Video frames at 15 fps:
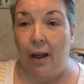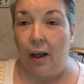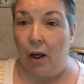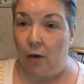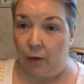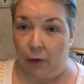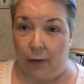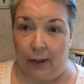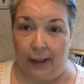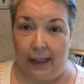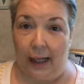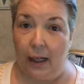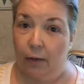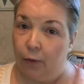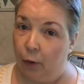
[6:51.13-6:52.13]
Have a great
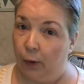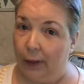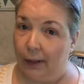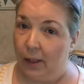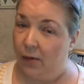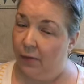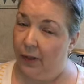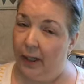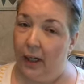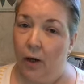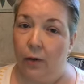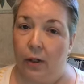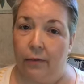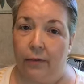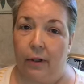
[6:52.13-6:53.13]
day. If you like this
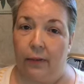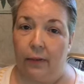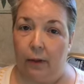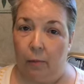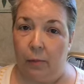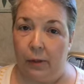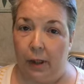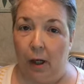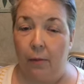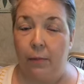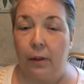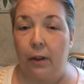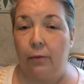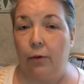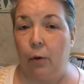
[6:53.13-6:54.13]
video, give it a thumbs up.
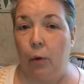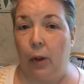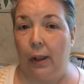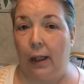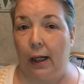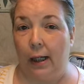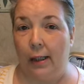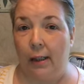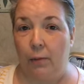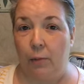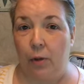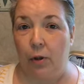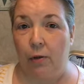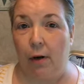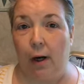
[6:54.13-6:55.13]
If you are not
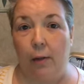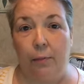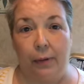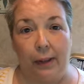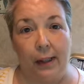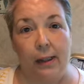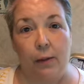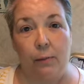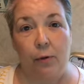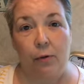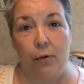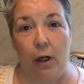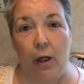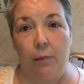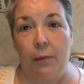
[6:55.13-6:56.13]
subscribed, please
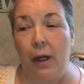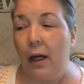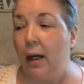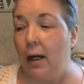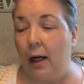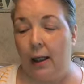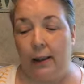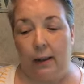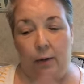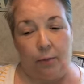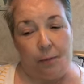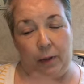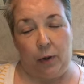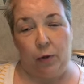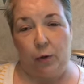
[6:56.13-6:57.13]
subscribe. And then
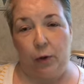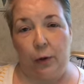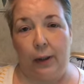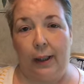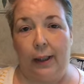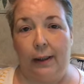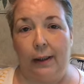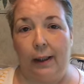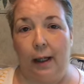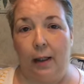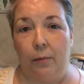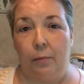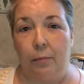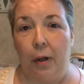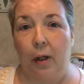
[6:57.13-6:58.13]
make sure you hit
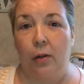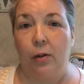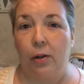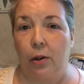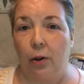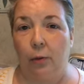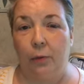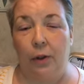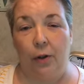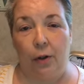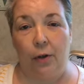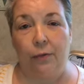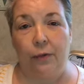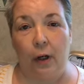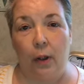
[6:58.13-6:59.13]
that bell so you'll be
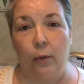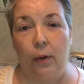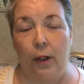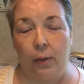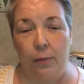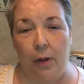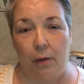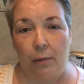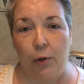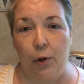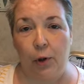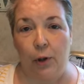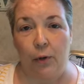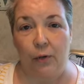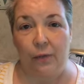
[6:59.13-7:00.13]
notified when I publish
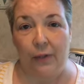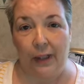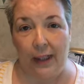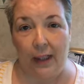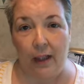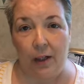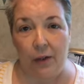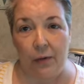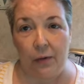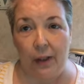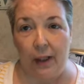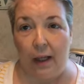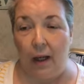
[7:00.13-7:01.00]
another video.